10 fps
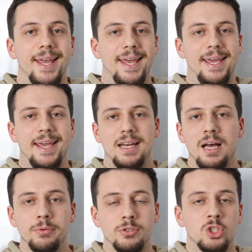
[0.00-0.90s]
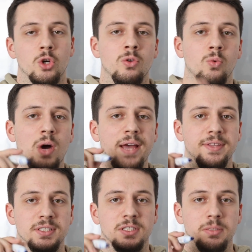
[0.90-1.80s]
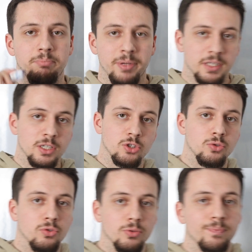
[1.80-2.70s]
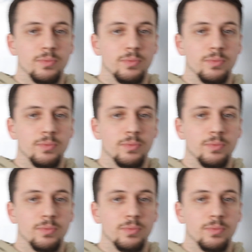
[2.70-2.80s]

And I want to show you why this is a big issue too.